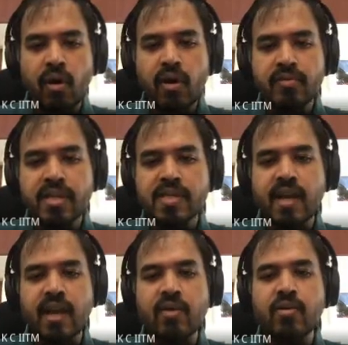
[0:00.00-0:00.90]
of these are
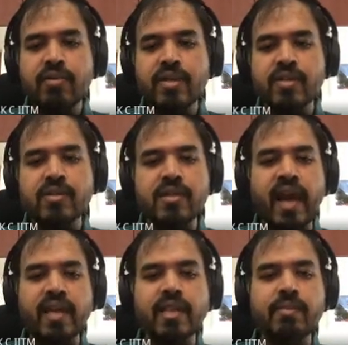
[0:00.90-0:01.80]
allowed, we just
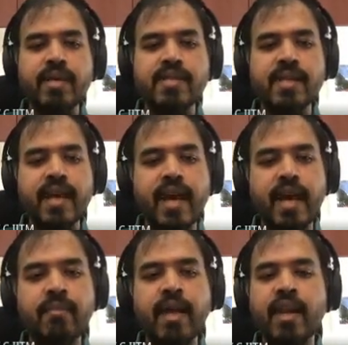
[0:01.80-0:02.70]
tag them as
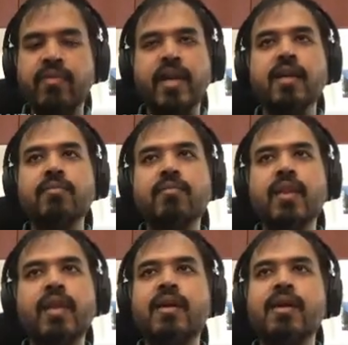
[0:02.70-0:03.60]
ML effect.
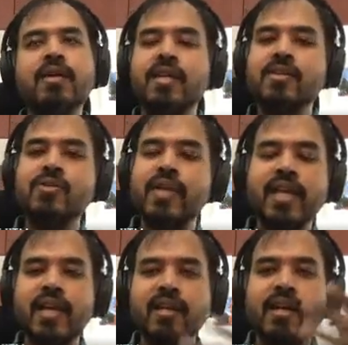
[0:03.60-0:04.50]
Just to say
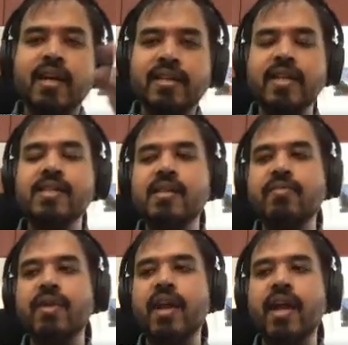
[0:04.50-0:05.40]
that things
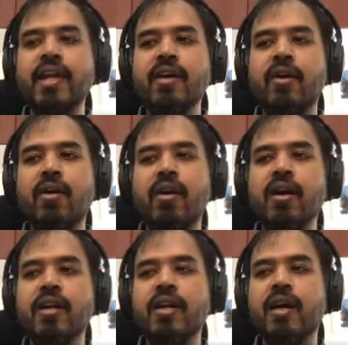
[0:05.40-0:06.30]
that we are writing are
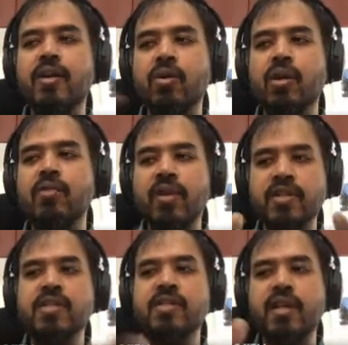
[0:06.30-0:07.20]
not total
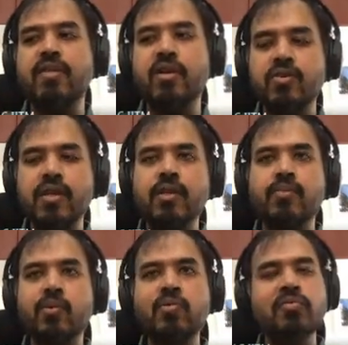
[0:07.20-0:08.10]
functions that we are using to
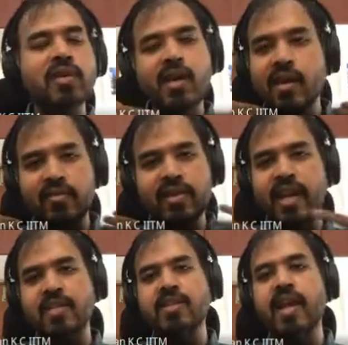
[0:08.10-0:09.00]
prove. We're
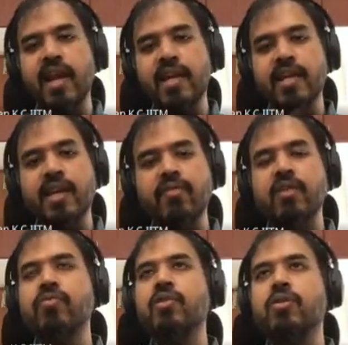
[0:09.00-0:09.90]
actually writing
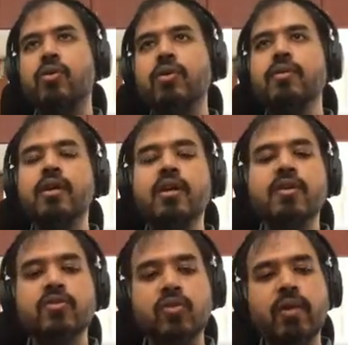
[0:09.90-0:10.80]
effectful code.
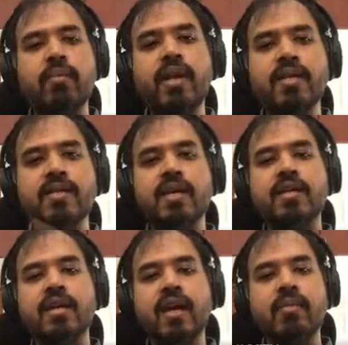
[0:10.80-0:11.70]
So ML
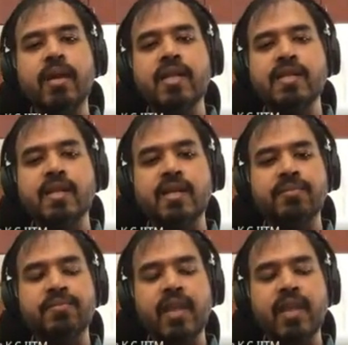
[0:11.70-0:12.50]
is a